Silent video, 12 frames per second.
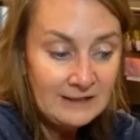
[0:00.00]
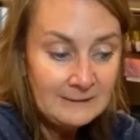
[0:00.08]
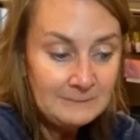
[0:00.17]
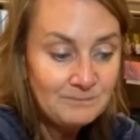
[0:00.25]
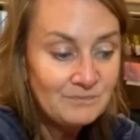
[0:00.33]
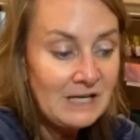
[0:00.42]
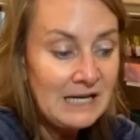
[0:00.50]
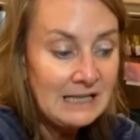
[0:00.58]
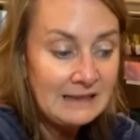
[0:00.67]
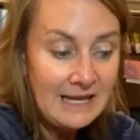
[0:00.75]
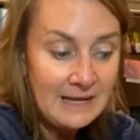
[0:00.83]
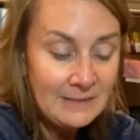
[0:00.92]

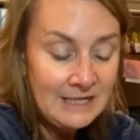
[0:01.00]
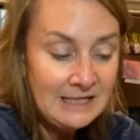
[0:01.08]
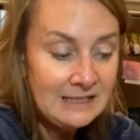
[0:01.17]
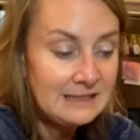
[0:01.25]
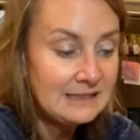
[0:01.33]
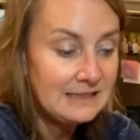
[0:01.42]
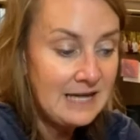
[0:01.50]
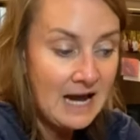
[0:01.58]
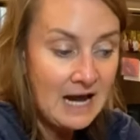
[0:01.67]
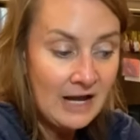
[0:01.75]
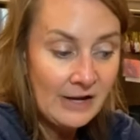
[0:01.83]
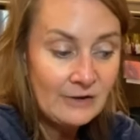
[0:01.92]
laminate, tile,
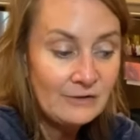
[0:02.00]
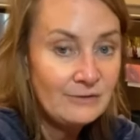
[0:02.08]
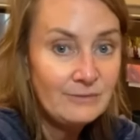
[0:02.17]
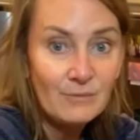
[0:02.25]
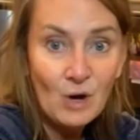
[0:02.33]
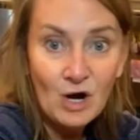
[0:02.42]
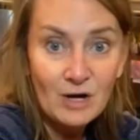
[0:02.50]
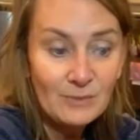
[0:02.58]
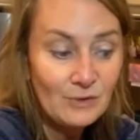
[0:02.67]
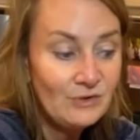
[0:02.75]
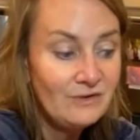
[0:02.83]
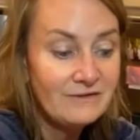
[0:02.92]
marble,
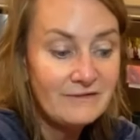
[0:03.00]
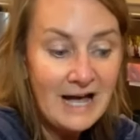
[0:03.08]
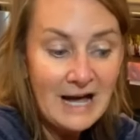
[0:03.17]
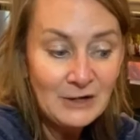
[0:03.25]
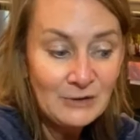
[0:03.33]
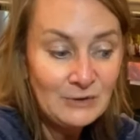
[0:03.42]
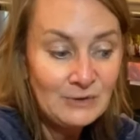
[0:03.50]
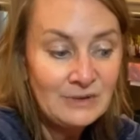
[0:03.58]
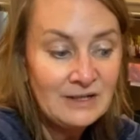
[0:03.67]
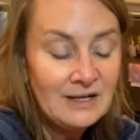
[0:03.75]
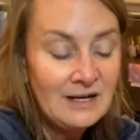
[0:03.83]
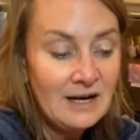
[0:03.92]
vinyl,
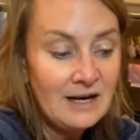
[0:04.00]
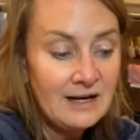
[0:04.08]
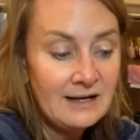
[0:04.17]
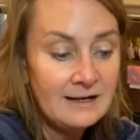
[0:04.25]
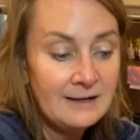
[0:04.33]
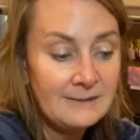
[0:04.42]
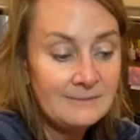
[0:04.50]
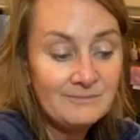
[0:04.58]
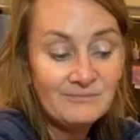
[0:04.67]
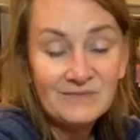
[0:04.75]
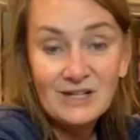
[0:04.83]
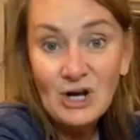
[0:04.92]
um,
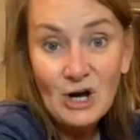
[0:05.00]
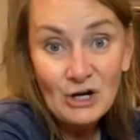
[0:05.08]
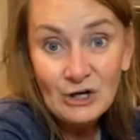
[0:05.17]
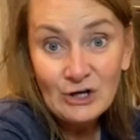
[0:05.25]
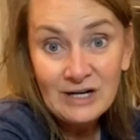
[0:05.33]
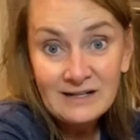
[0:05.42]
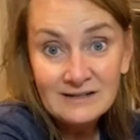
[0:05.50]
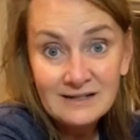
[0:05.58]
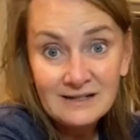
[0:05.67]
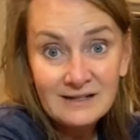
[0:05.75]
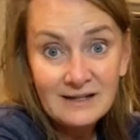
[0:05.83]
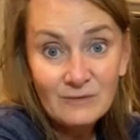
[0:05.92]
concrete. It works
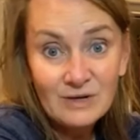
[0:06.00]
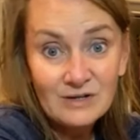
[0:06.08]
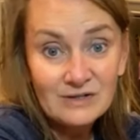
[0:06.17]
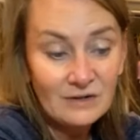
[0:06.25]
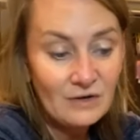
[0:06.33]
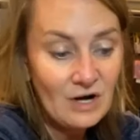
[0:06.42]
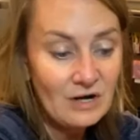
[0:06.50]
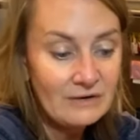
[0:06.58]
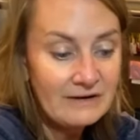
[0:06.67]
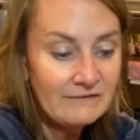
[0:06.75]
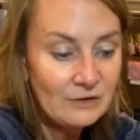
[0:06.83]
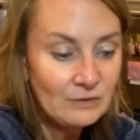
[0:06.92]
on concrete floors.